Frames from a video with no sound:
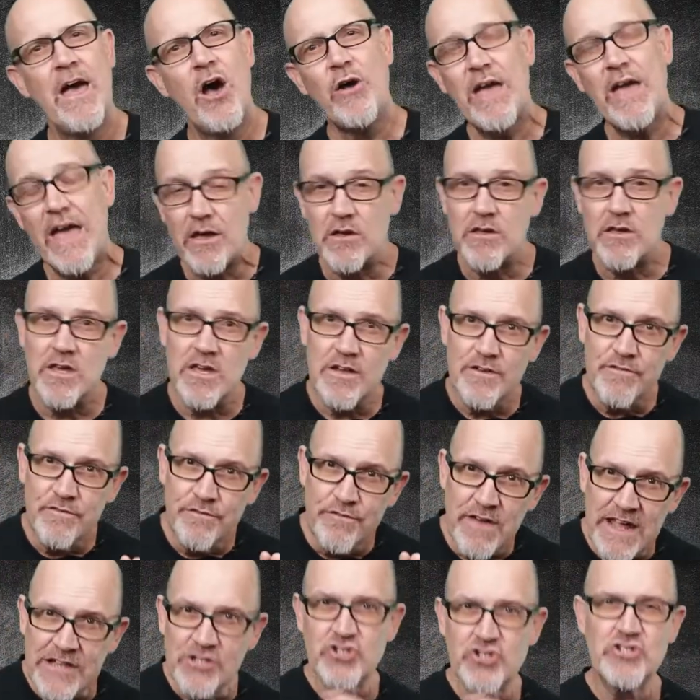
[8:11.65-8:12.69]
Okay,
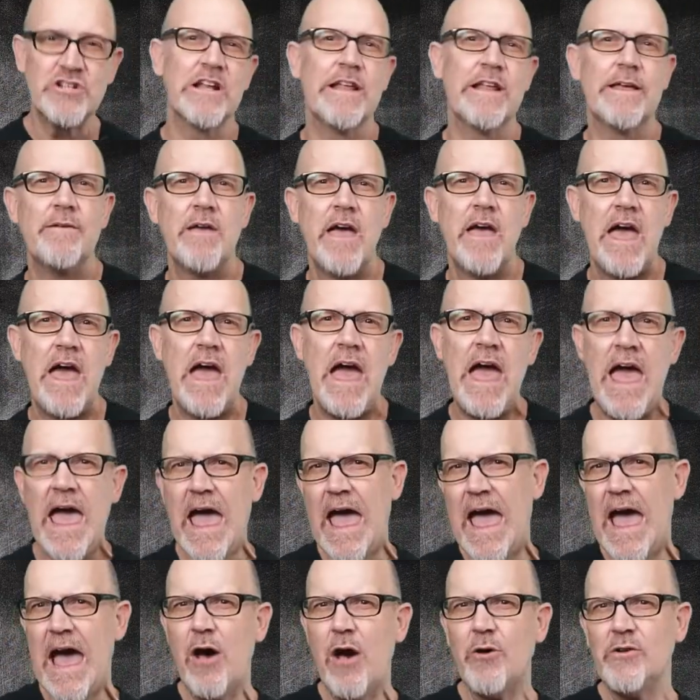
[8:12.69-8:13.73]
conventionally,
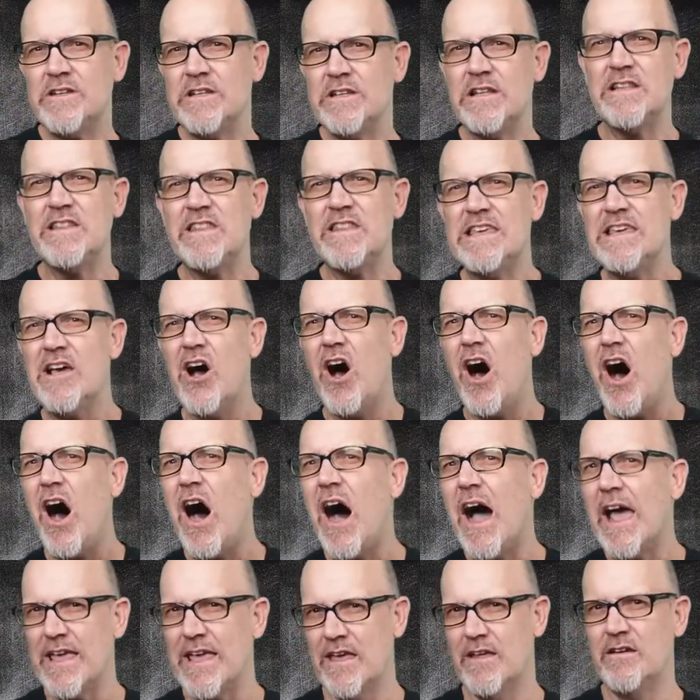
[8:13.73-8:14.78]
how did the
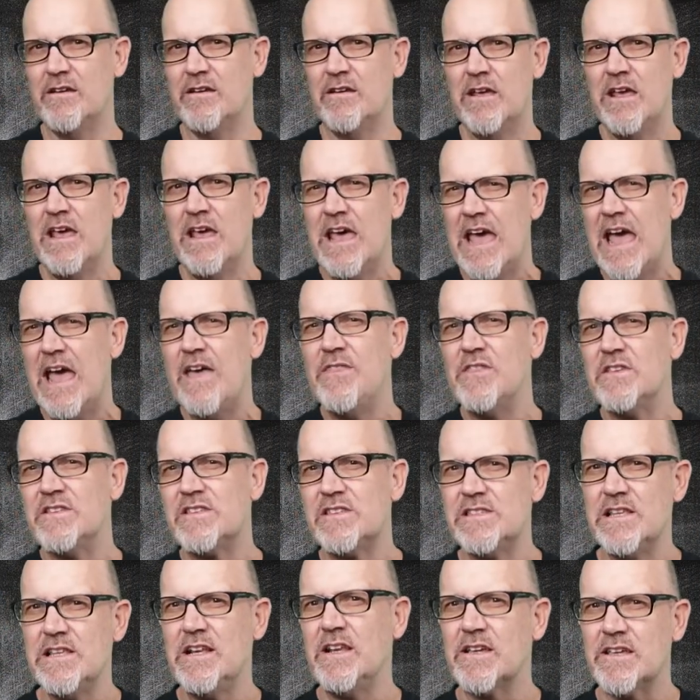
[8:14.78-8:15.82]
iron and the
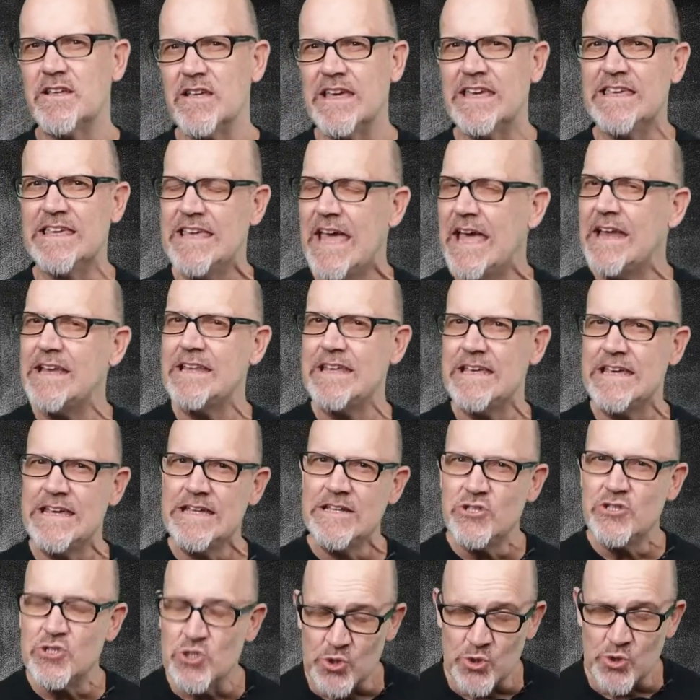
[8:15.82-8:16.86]
silica get
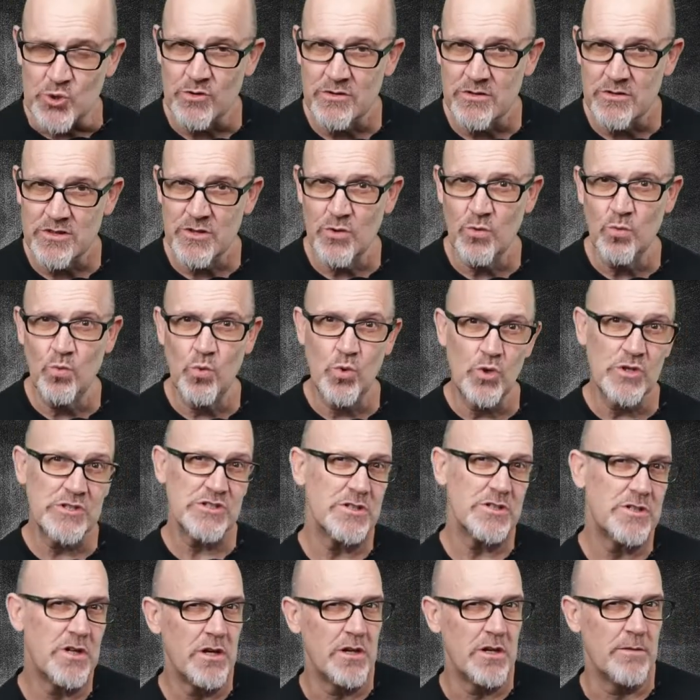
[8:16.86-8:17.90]
into the
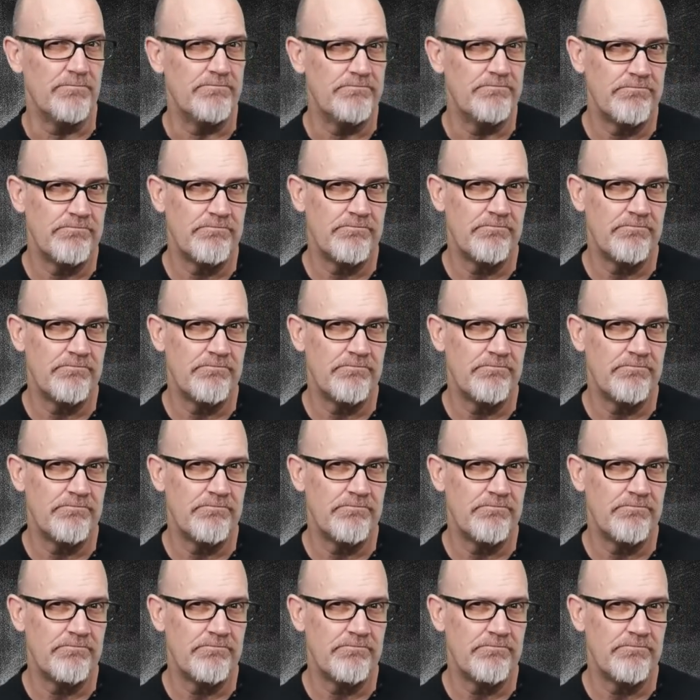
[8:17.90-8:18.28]
water column?